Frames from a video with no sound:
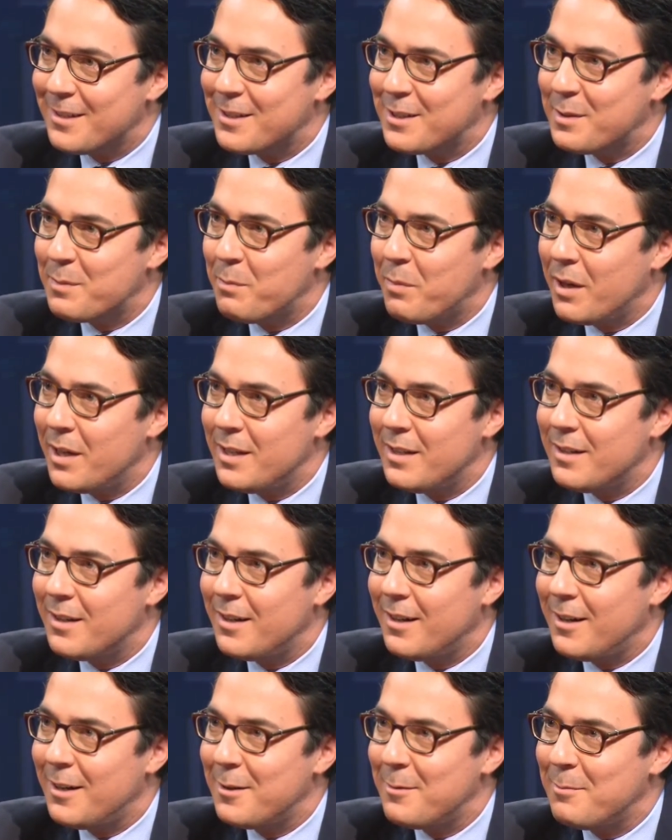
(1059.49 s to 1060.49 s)
despite
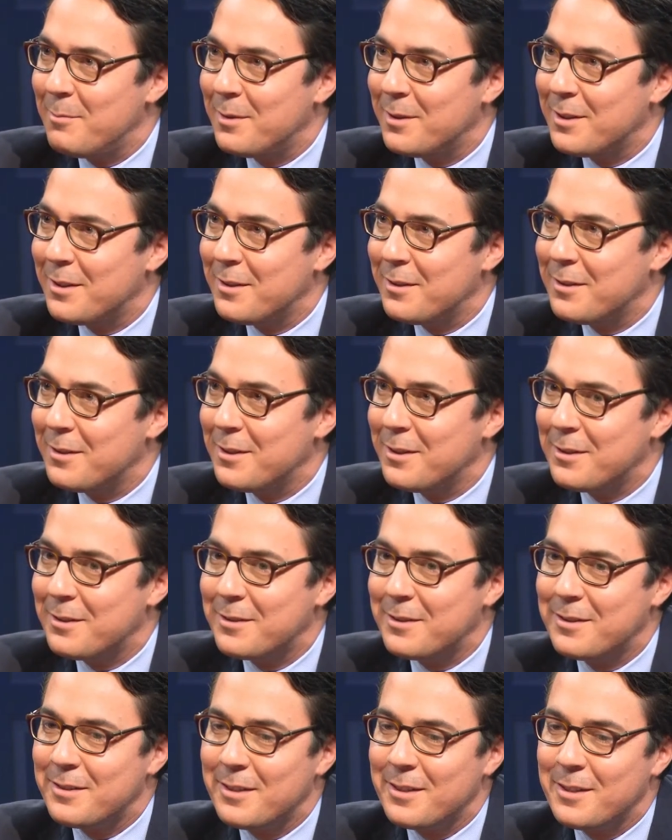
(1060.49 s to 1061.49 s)

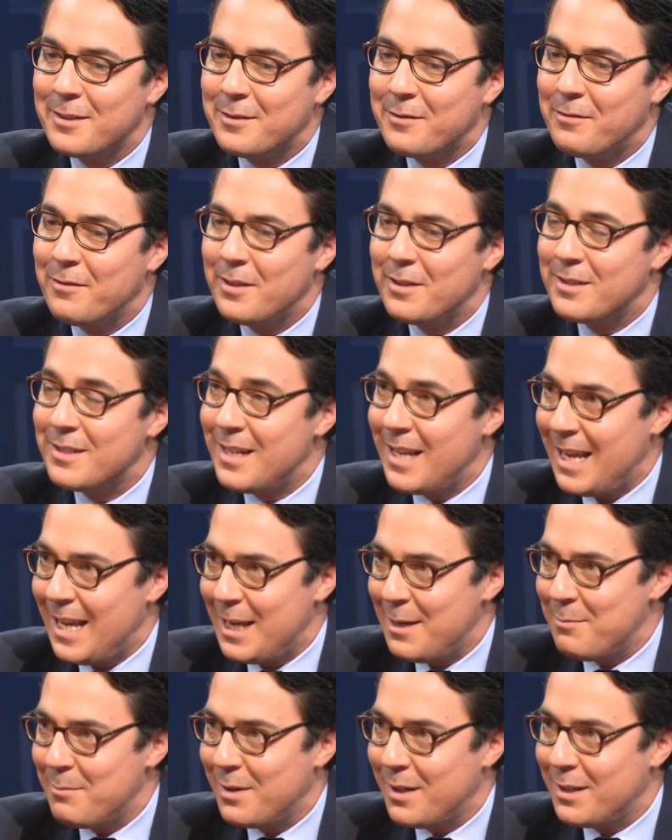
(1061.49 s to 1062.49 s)
his
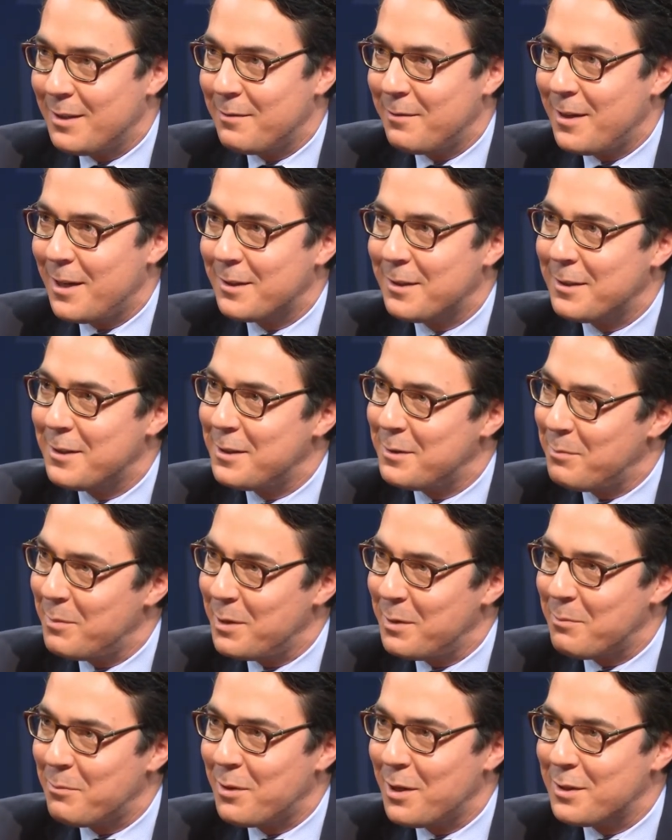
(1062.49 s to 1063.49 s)
name and the fact that he's
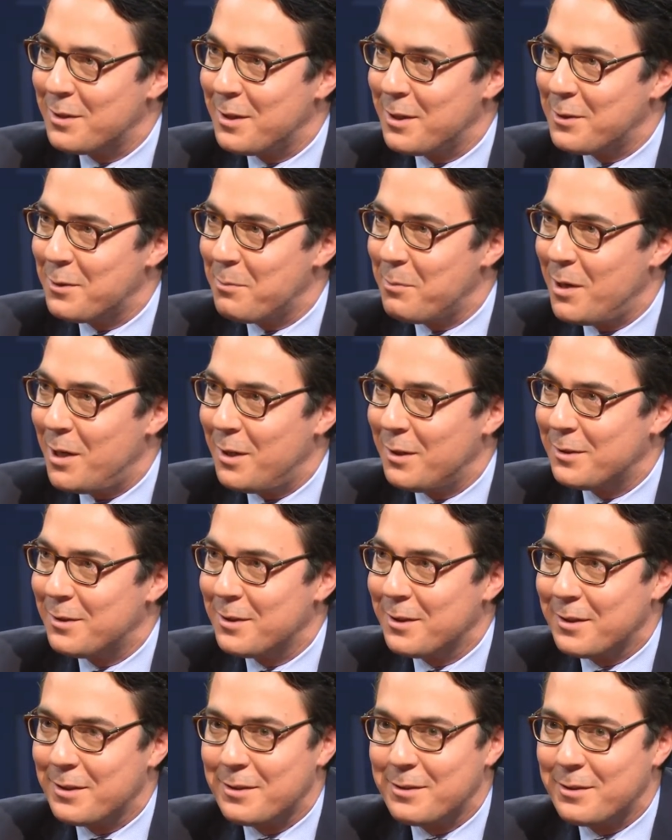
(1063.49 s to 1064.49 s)
been in presidential
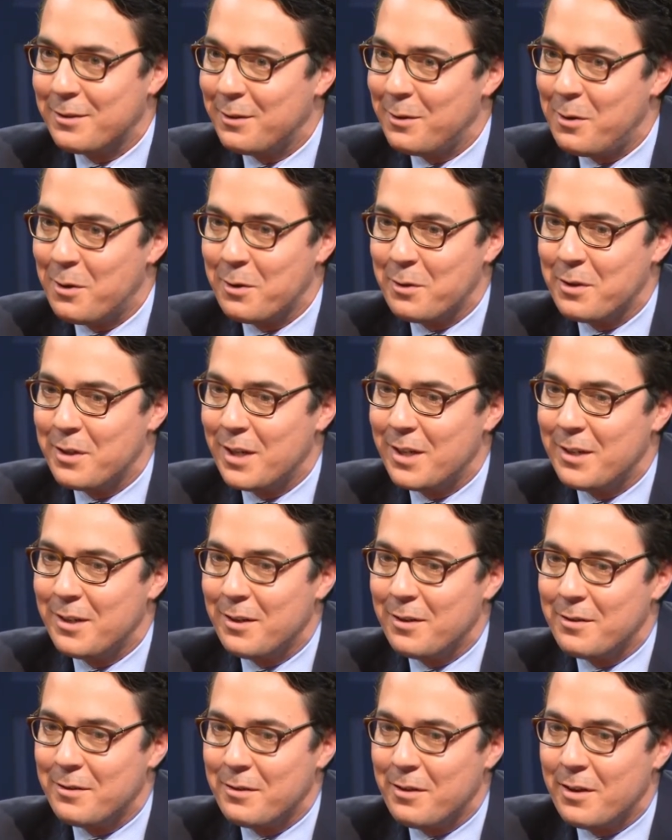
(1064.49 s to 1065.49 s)
politics longer than any
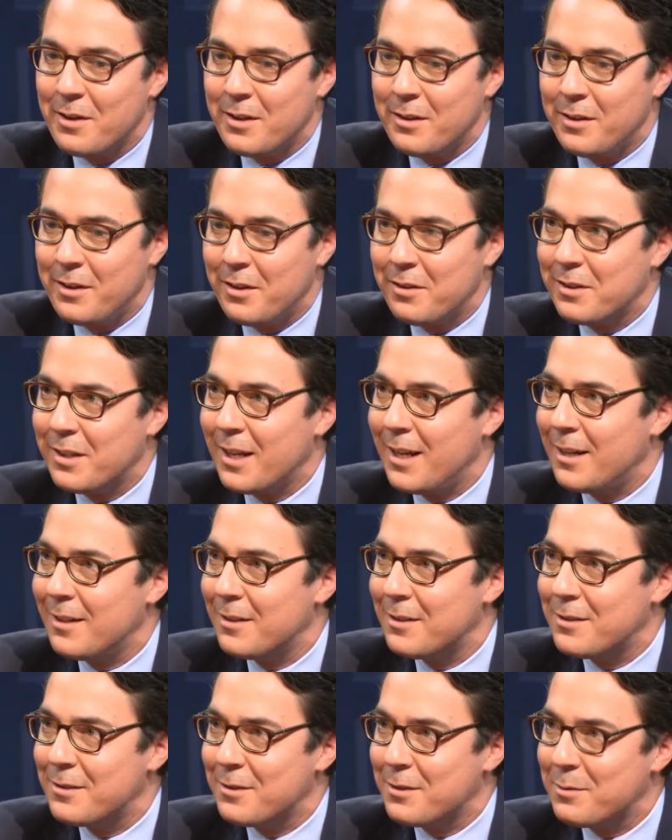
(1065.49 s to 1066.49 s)
of the other
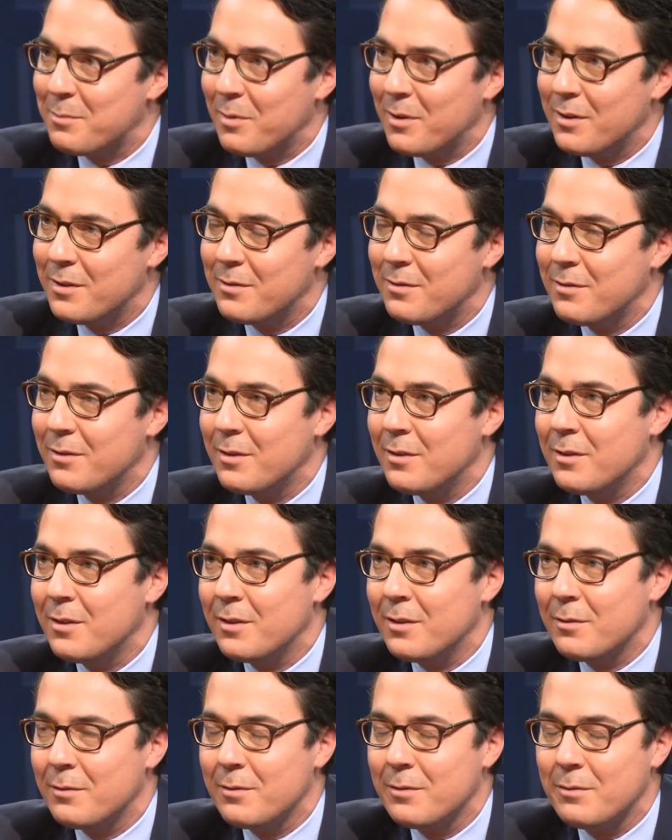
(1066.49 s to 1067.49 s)
candidates, just by the,
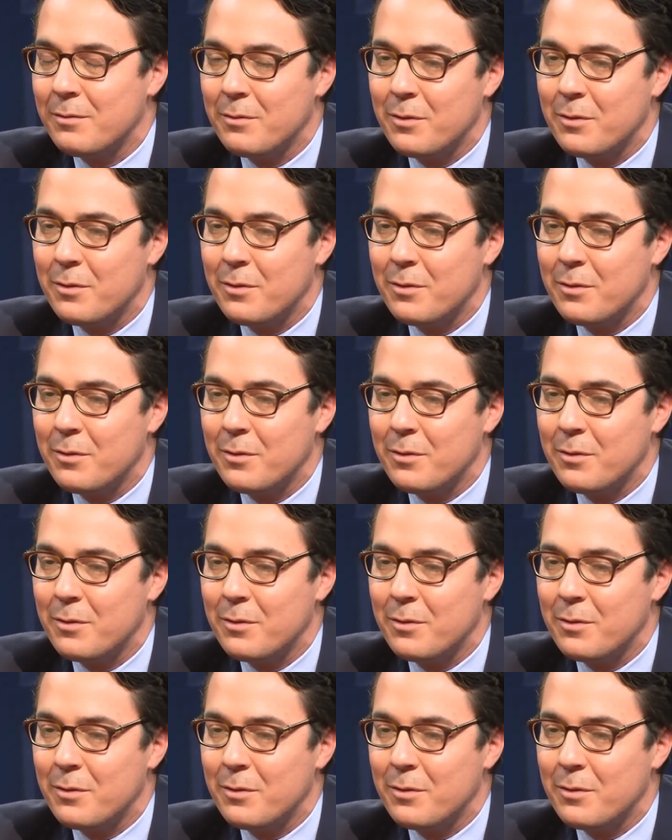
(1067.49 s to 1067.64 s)
you know,